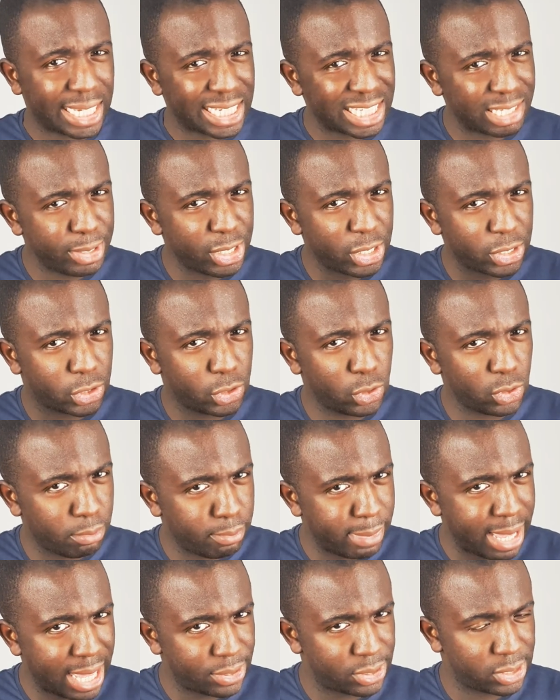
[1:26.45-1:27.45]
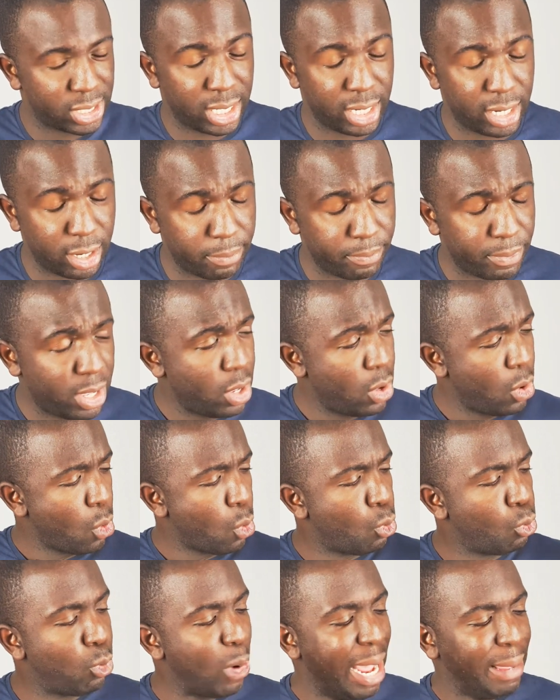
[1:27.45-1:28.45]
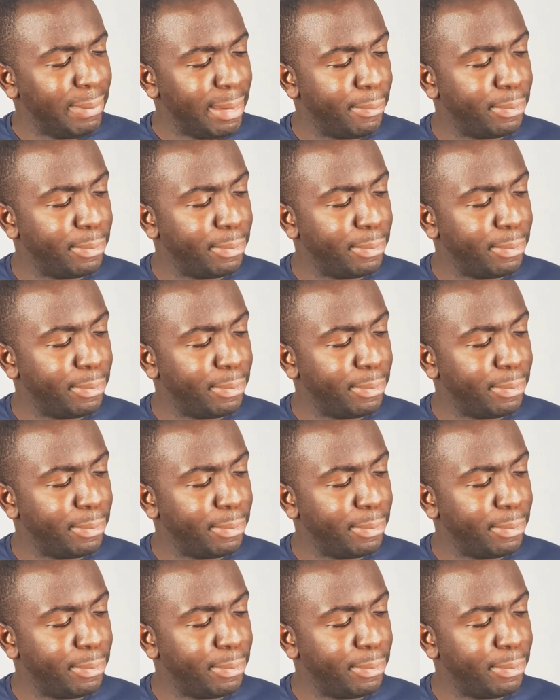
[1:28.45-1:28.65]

so let me just do the maths here. White